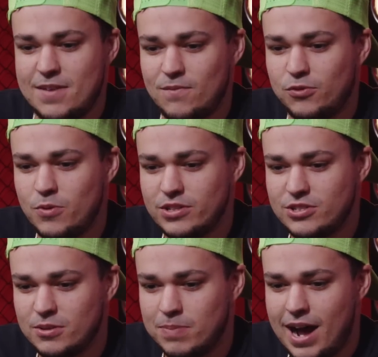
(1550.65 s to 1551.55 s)

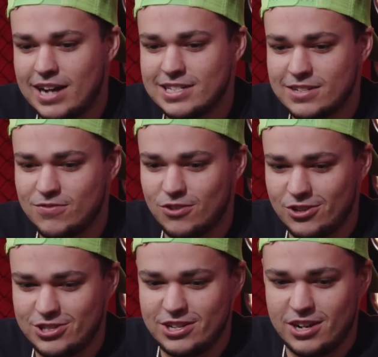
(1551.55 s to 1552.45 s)
influencer boxing
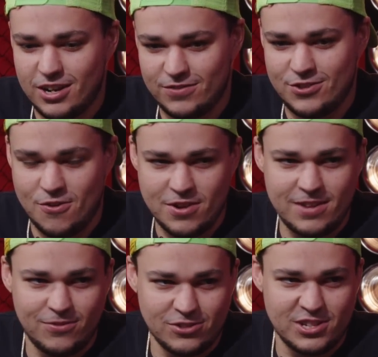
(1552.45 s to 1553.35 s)
version of
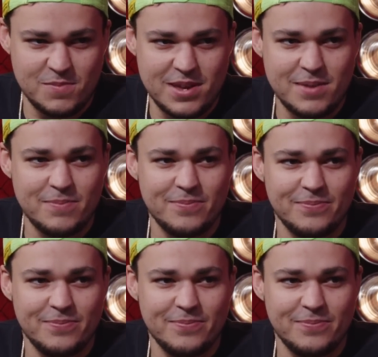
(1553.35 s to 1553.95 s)
Tony versus Khabib.